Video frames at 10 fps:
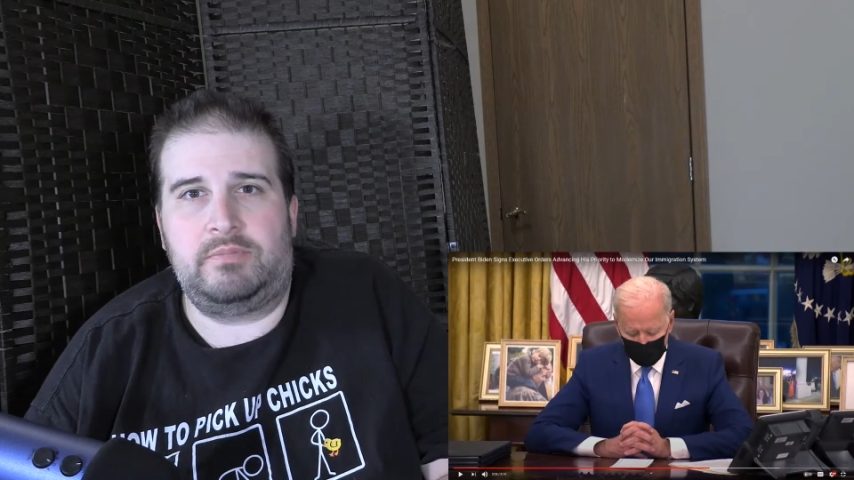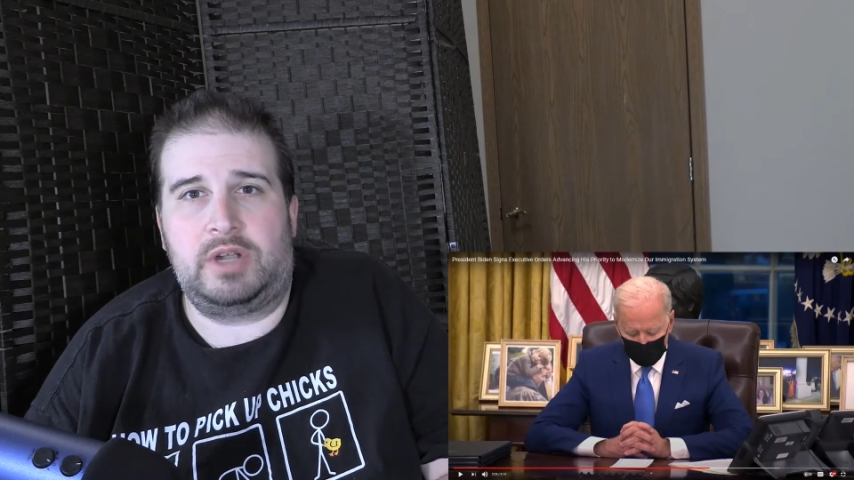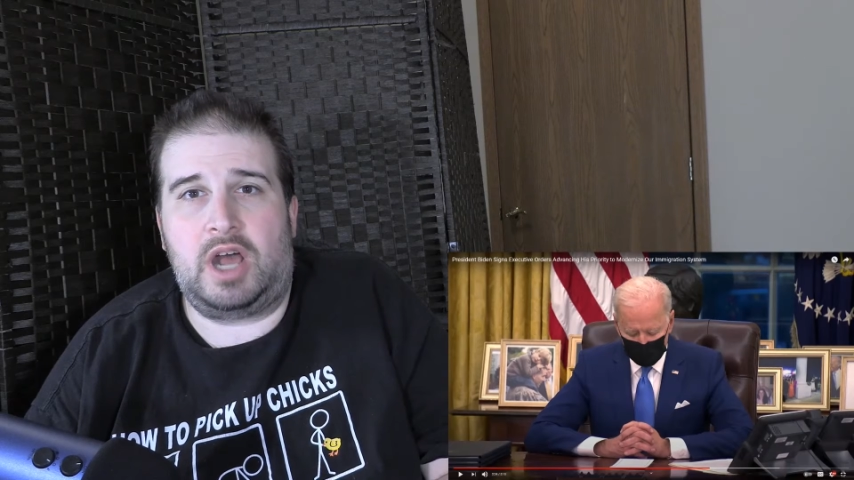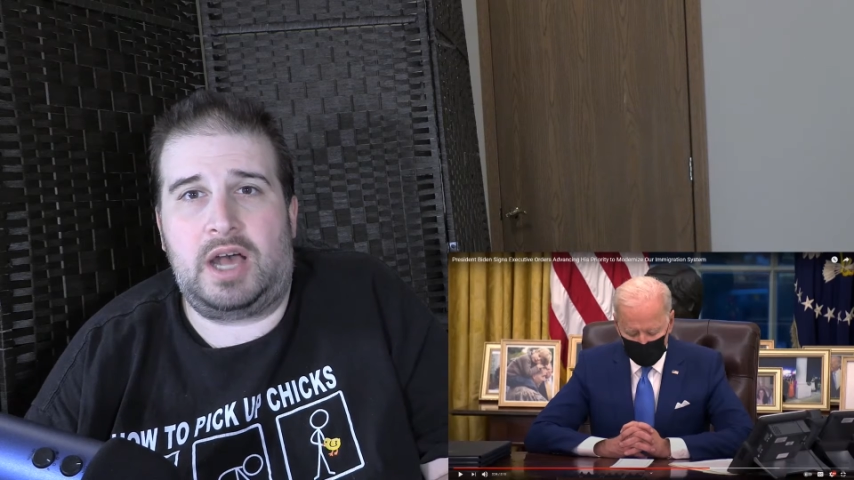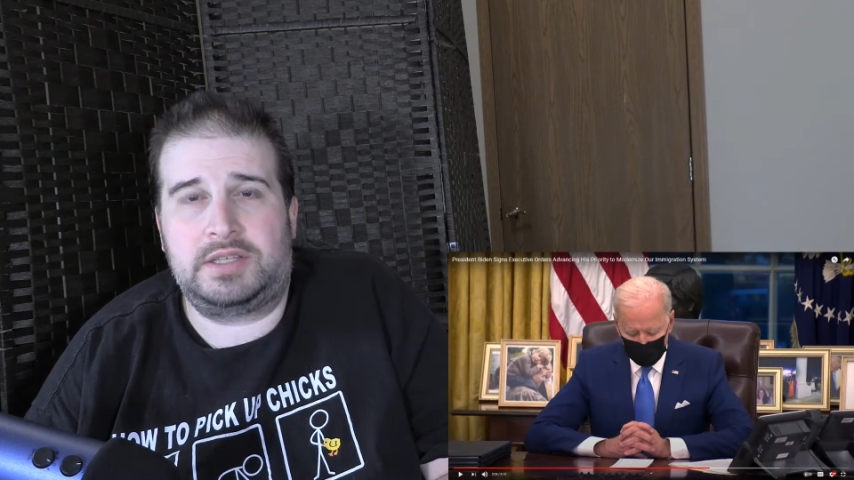
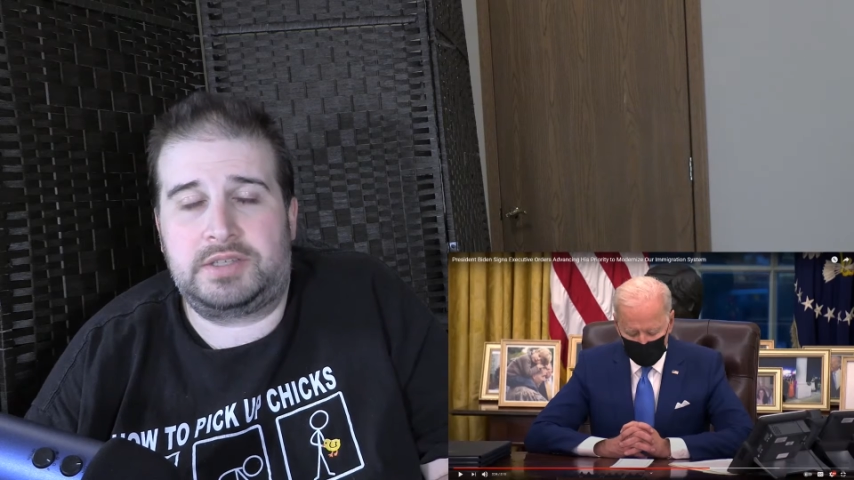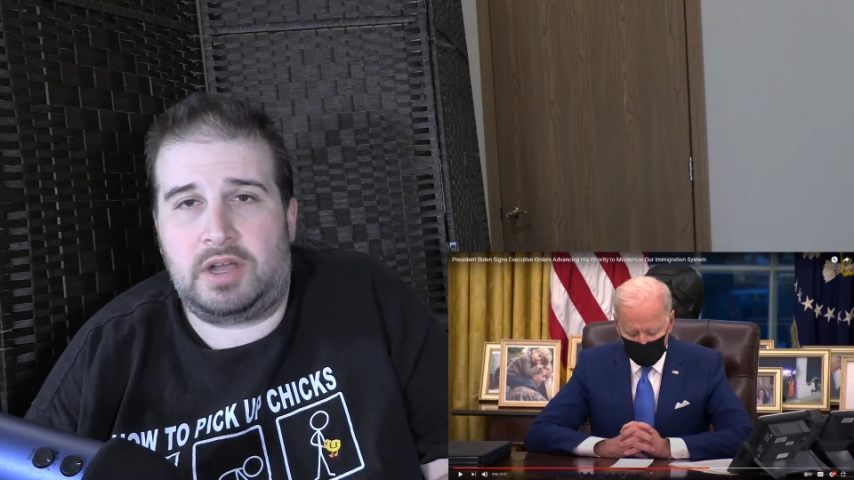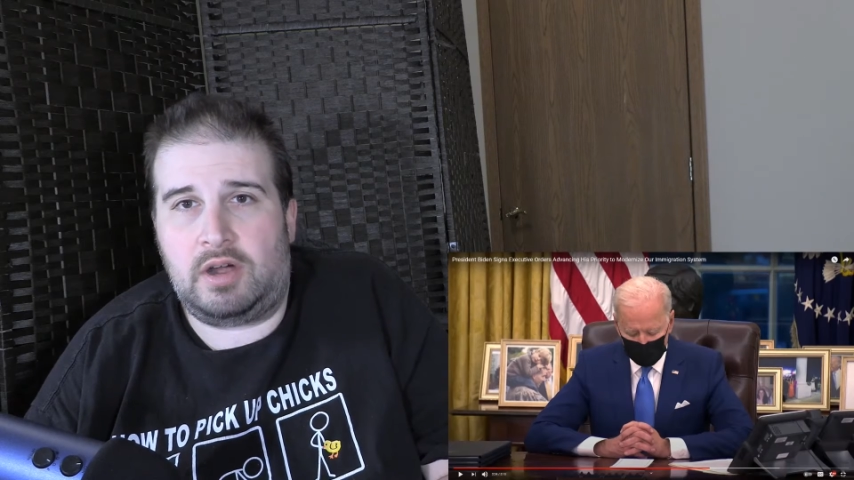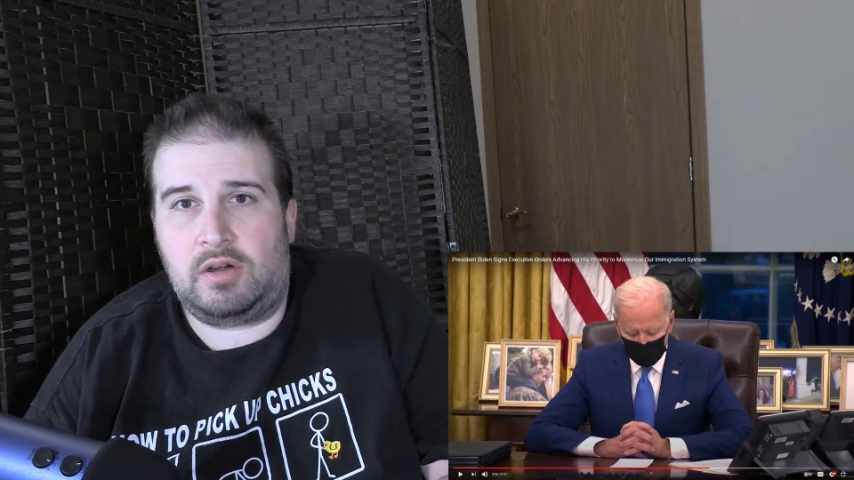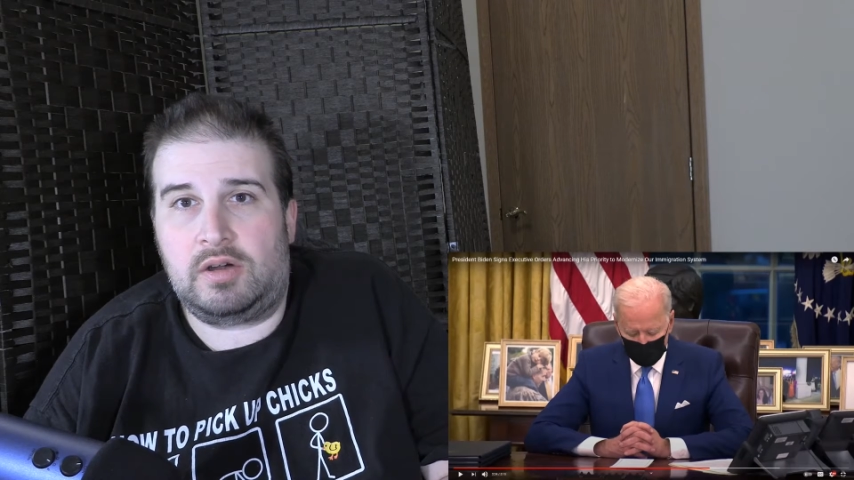but
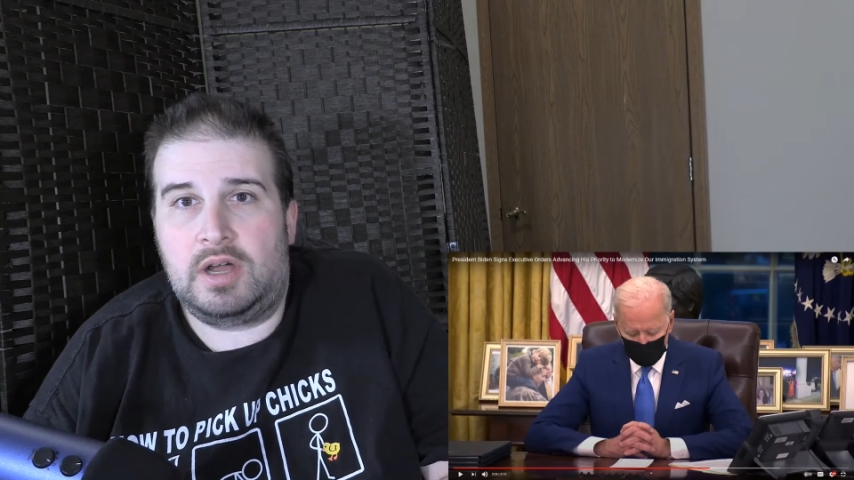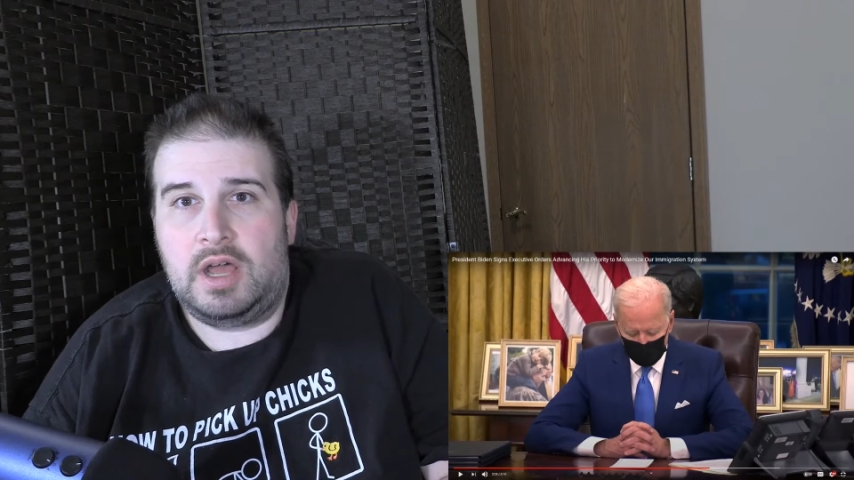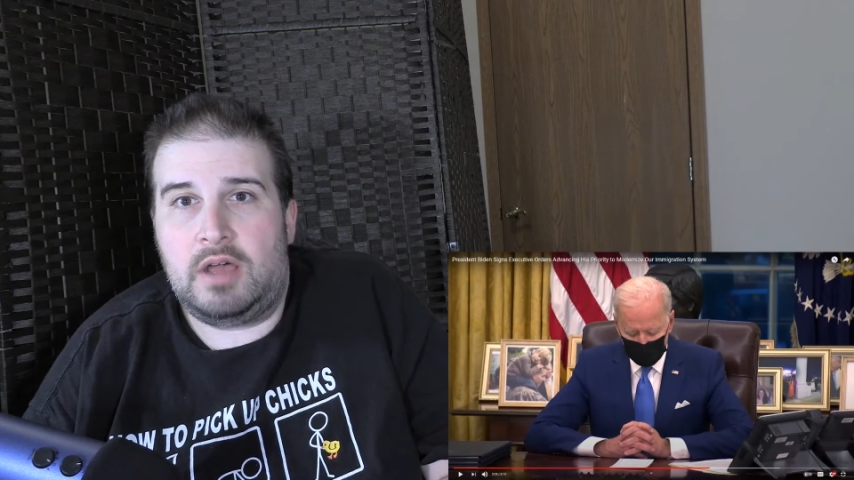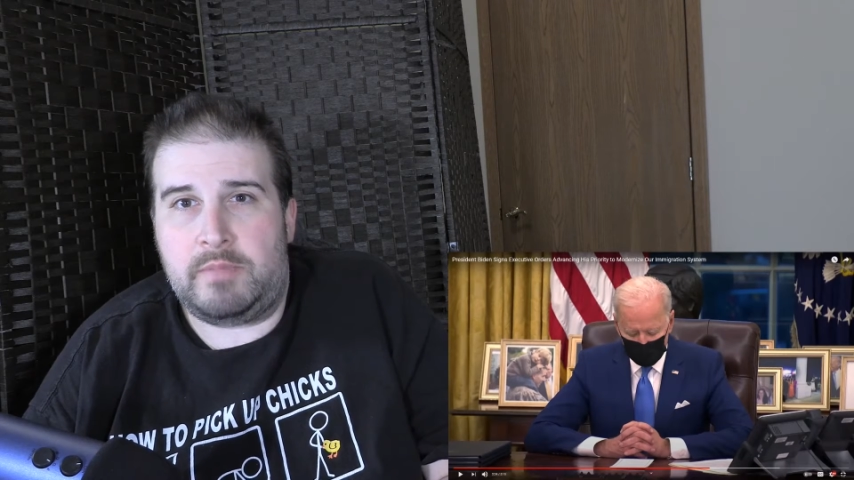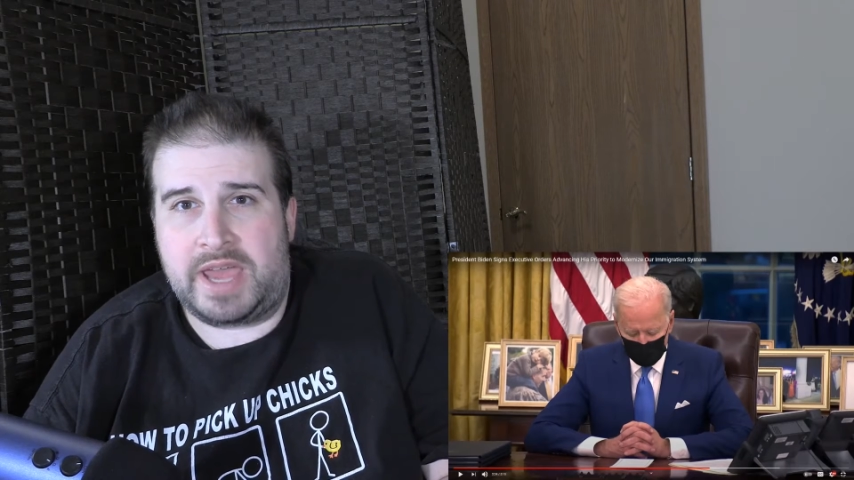also
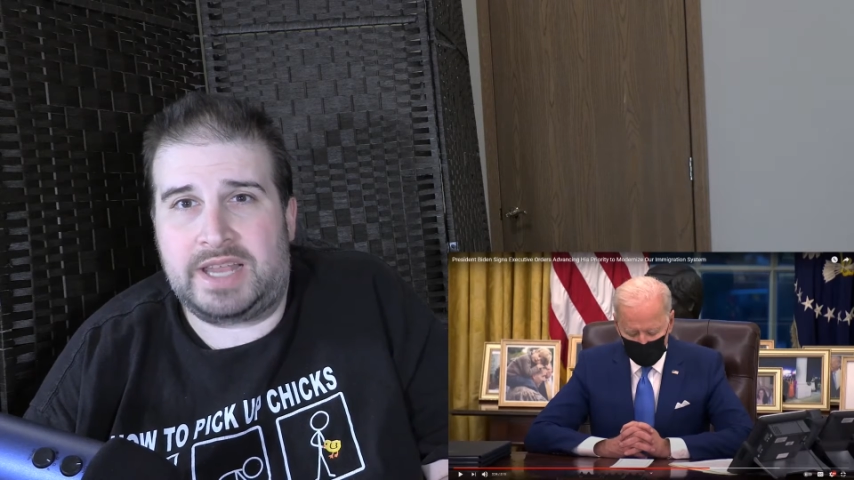make